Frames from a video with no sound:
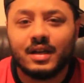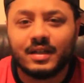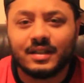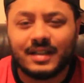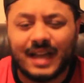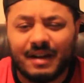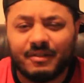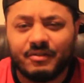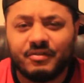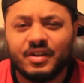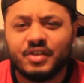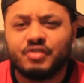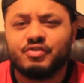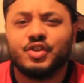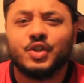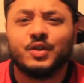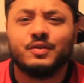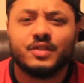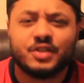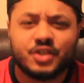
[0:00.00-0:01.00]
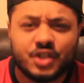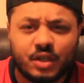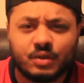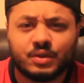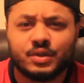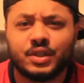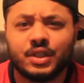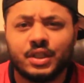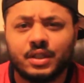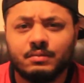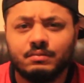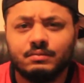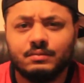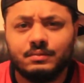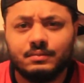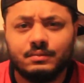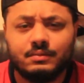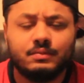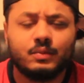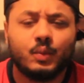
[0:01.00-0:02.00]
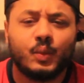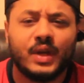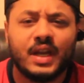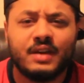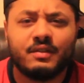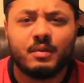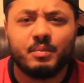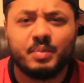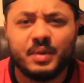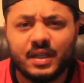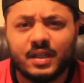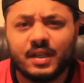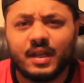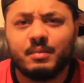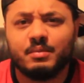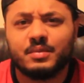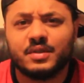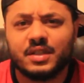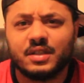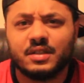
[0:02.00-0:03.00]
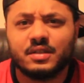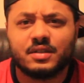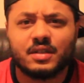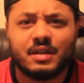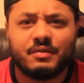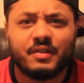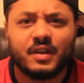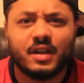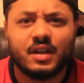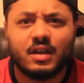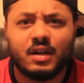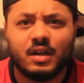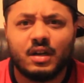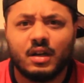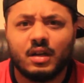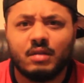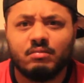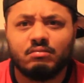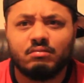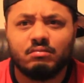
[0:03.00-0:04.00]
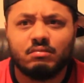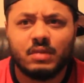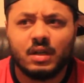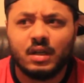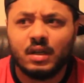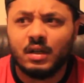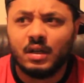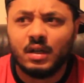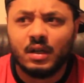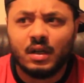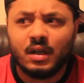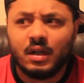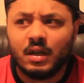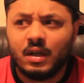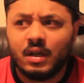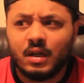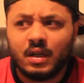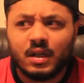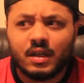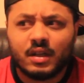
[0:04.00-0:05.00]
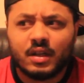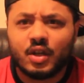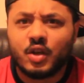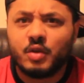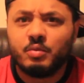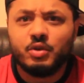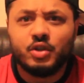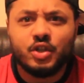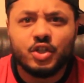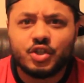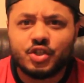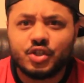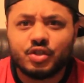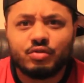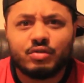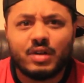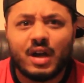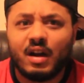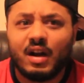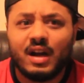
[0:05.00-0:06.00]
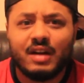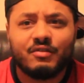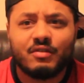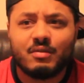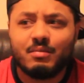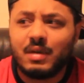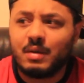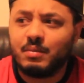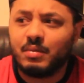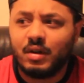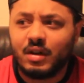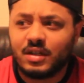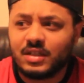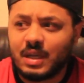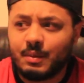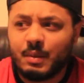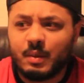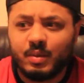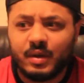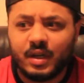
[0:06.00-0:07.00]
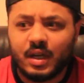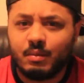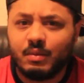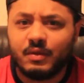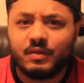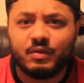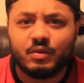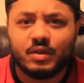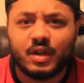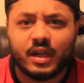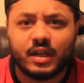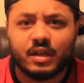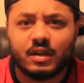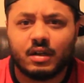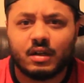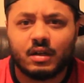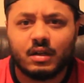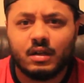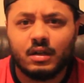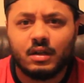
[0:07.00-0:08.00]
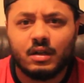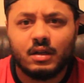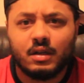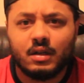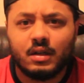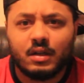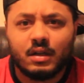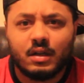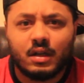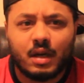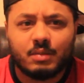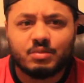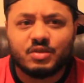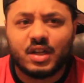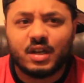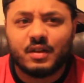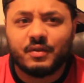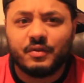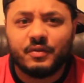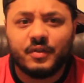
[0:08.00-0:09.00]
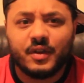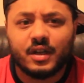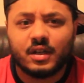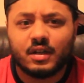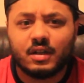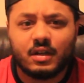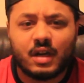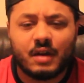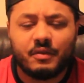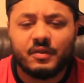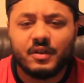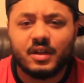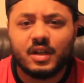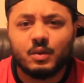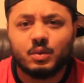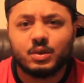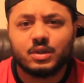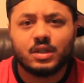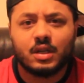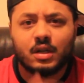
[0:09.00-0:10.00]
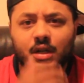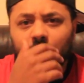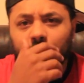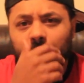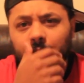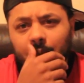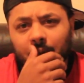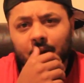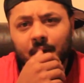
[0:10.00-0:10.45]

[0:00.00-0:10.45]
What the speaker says: that victory over Chelsea, we never beat them since, I think, the Community Shield. I can't even remember last time we beat them before that, you know. I'm trying to think. I think it was, what